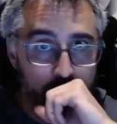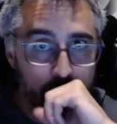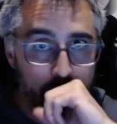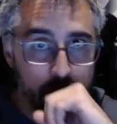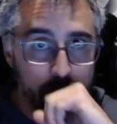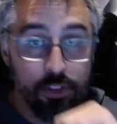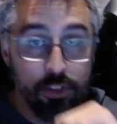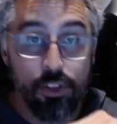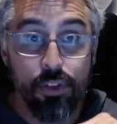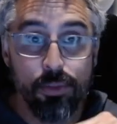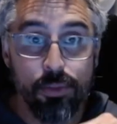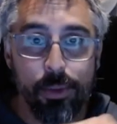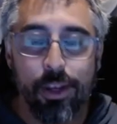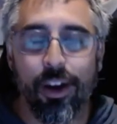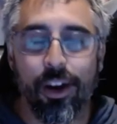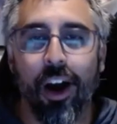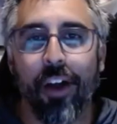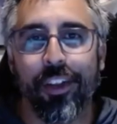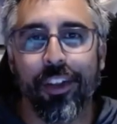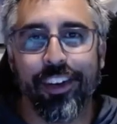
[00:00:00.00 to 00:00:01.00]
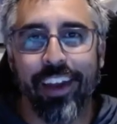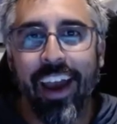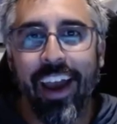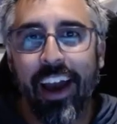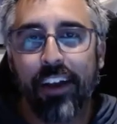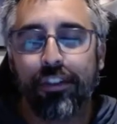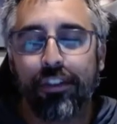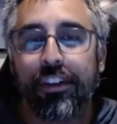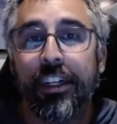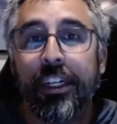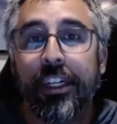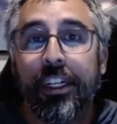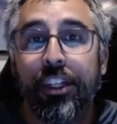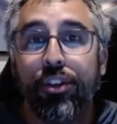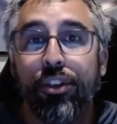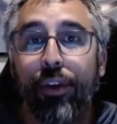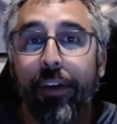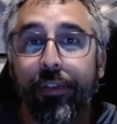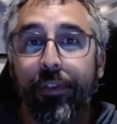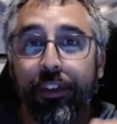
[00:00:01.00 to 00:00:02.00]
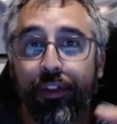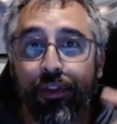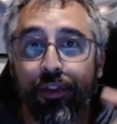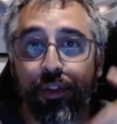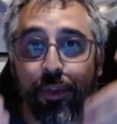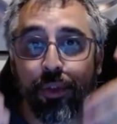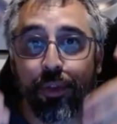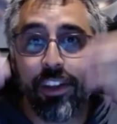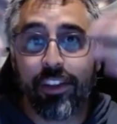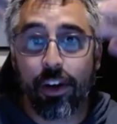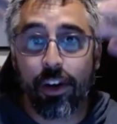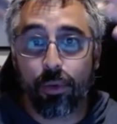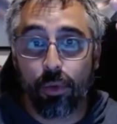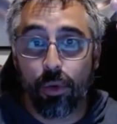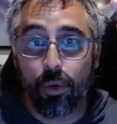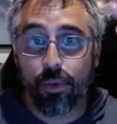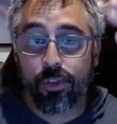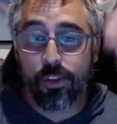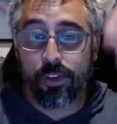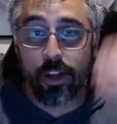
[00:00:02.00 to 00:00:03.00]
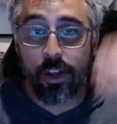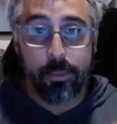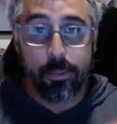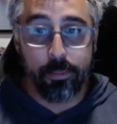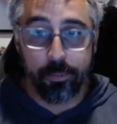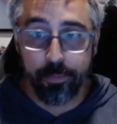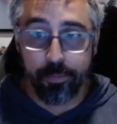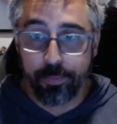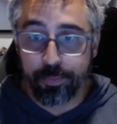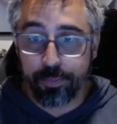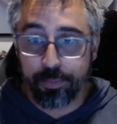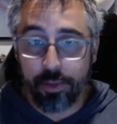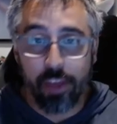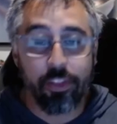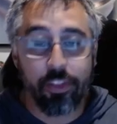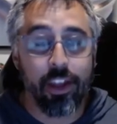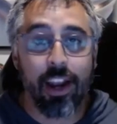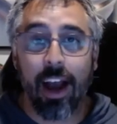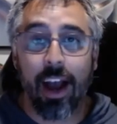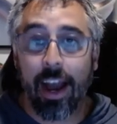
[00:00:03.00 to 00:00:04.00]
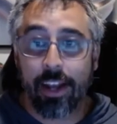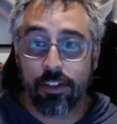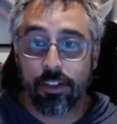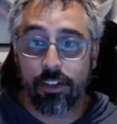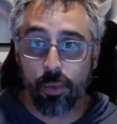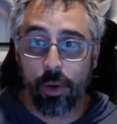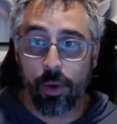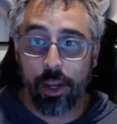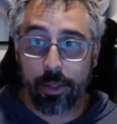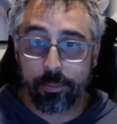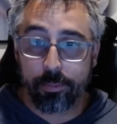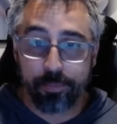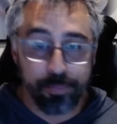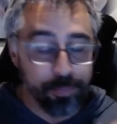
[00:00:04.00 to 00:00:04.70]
excuse me, on the dash, you have this screen that rolls up and then hides away.